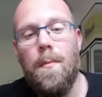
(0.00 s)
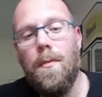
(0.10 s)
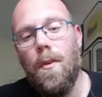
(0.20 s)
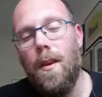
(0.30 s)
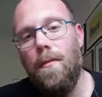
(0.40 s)

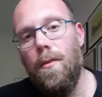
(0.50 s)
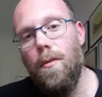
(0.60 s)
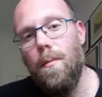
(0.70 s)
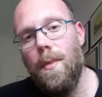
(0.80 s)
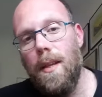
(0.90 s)
So if
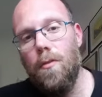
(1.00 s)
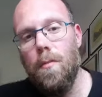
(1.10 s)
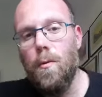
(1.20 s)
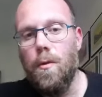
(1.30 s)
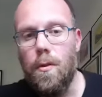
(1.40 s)
you can play
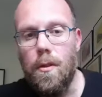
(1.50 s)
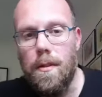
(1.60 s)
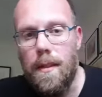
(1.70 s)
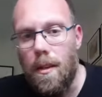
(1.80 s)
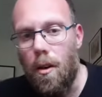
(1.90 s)
normal
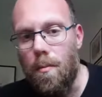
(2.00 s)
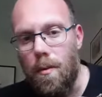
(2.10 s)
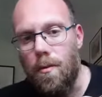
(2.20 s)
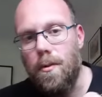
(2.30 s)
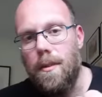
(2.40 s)
chords, like
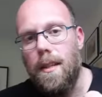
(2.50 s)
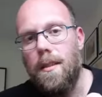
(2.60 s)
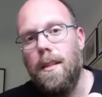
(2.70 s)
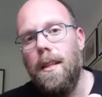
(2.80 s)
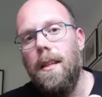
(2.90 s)
open chords like
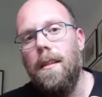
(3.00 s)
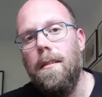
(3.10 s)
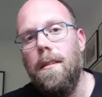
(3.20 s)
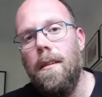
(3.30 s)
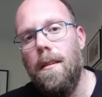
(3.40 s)
G
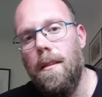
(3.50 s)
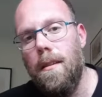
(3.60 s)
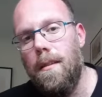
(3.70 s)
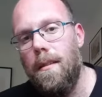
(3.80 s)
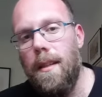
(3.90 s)

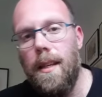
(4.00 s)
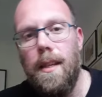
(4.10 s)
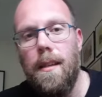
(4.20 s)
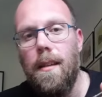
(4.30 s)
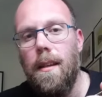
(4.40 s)
and
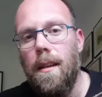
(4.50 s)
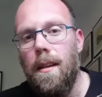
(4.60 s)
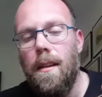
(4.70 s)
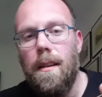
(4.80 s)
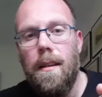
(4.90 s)
D,
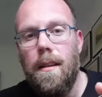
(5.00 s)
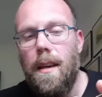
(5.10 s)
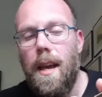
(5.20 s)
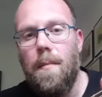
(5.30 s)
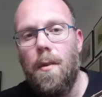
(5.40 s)

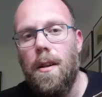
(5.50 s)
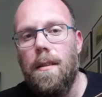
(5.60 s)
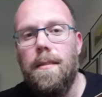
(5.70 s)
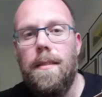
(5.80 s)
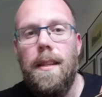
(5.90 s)
A
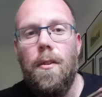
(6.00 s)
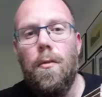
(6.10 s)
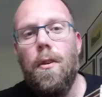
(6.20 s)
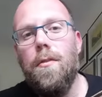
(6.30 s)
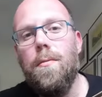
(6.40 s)
minor, C,
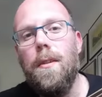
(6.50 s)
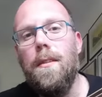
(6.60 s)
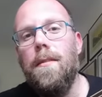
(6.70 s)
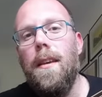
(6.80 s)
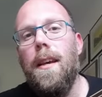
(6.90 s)
all those
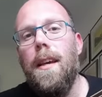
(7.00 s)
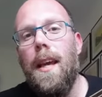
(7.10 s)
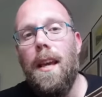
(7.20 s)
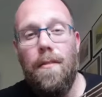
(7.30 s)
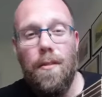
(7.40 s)
ones,
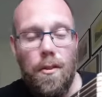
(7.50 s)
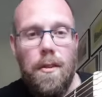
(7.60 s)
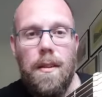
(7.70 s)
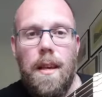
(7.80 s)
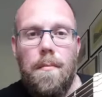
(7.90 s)
if you're
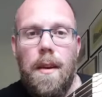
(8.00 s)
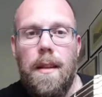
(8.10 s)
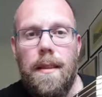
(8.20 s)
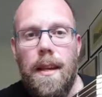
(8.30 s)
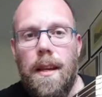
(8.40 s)
good at them
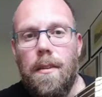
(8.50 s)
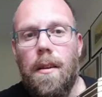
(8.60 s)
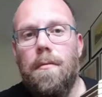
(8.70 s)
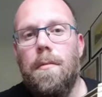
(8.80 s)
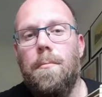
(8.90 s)
and they are
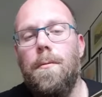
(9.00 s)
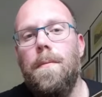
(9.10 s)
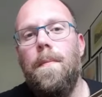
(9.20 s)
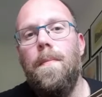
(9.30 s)
comfortable,